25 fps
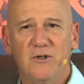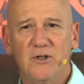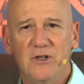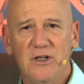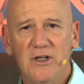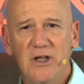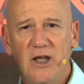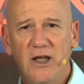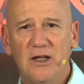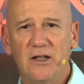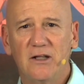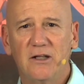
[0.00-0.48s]

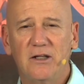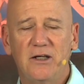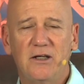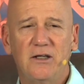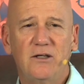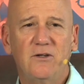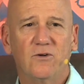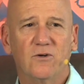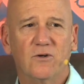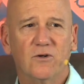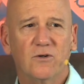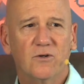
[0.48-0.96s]

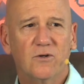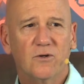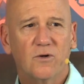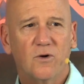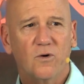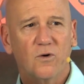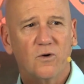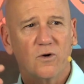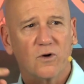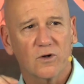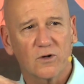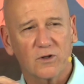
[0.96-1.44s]
daily
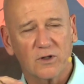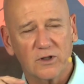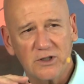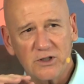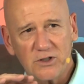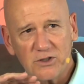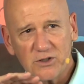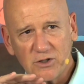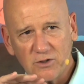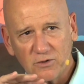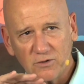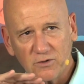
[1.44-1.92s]
or at
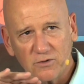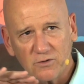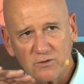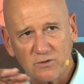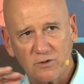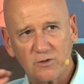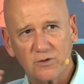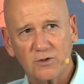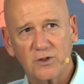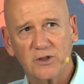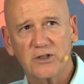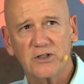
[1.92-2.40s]
least
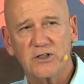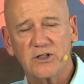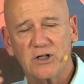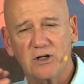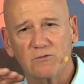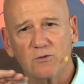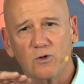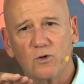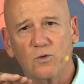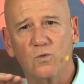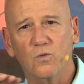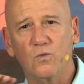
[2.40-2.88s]
certainly
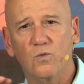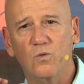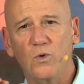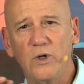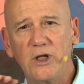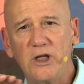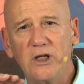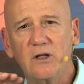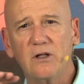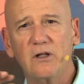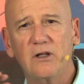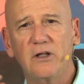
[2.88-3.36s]
several
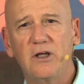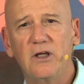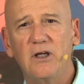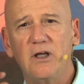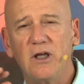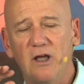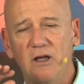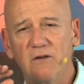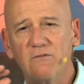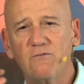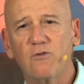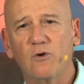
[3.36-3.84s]
weekly
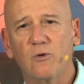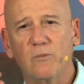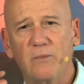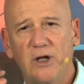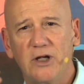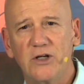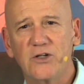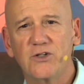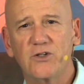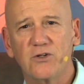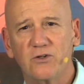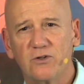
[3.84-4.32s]

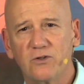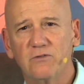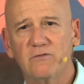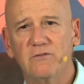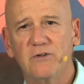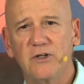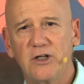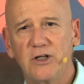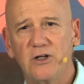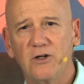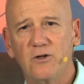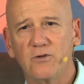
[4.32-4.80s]
informational
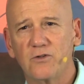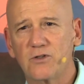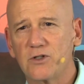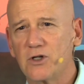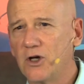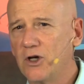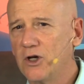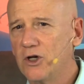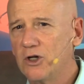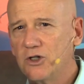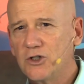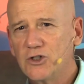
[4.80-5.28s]
videos,
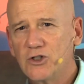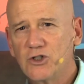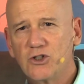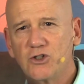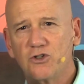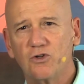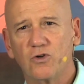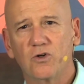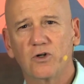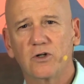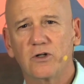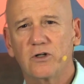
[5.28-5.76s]

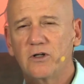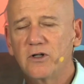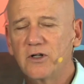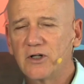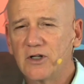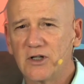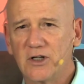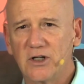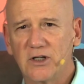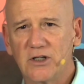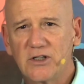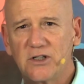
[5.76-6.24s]
short,
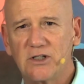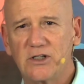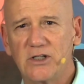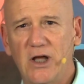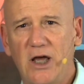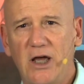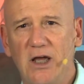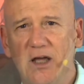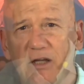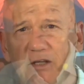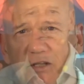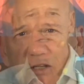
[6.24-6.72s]

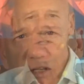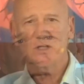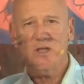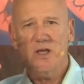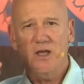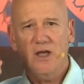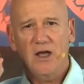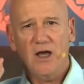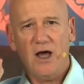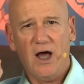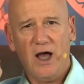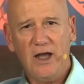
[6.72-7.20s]
concise
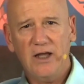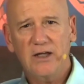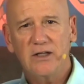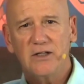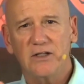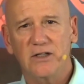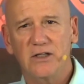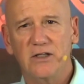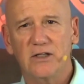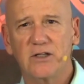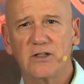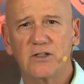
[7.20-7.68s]

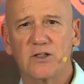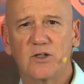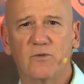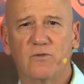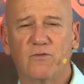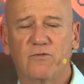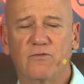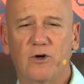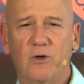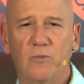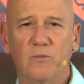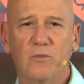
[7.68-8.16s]
ideas
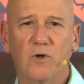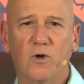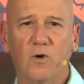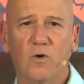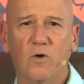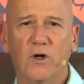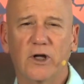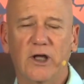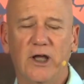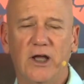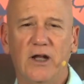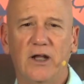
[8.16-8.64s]
from
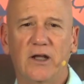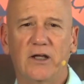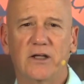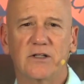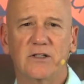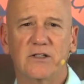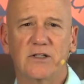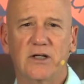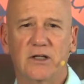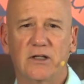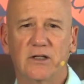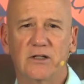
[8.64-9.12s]
organic
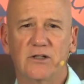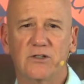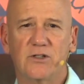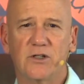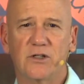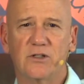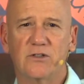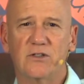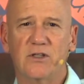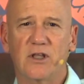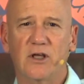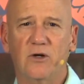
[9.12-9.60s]

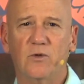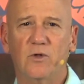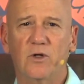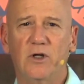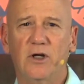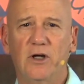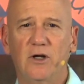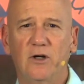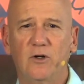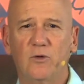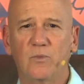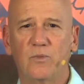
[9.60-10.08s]
intelligence that will
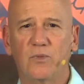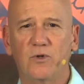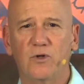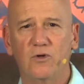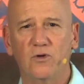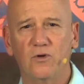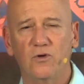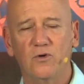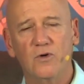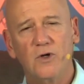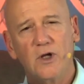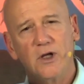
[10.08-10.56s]
help
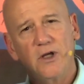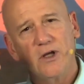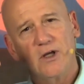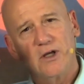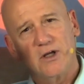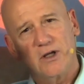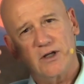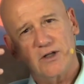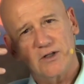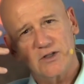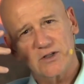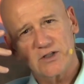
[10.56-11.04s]
you
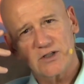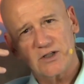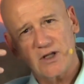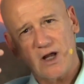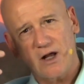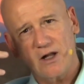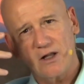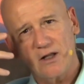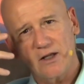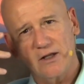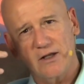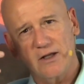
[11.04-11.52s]

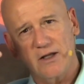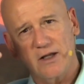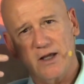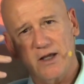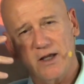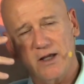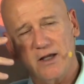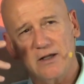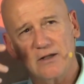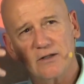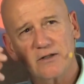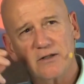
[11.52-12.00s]

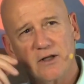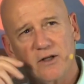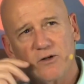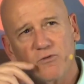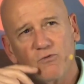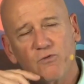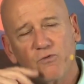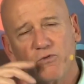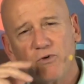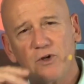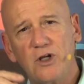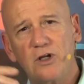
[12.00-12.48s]
consolidate
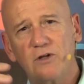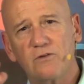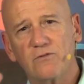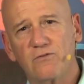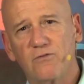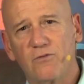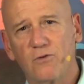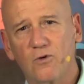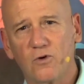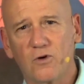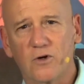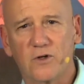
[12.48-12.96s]
and
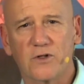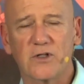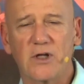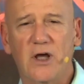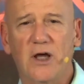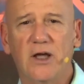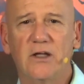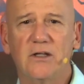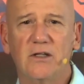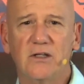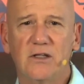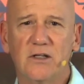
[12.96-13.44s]
reinforce
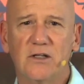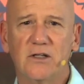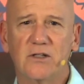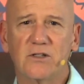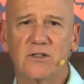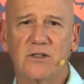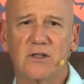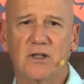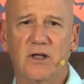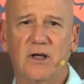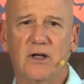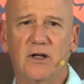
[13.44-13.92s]

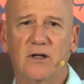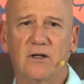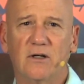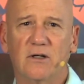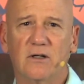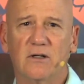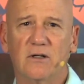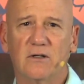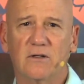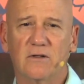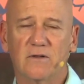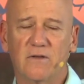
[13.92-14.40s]
ideas that
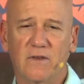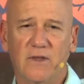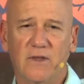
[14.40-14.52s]
are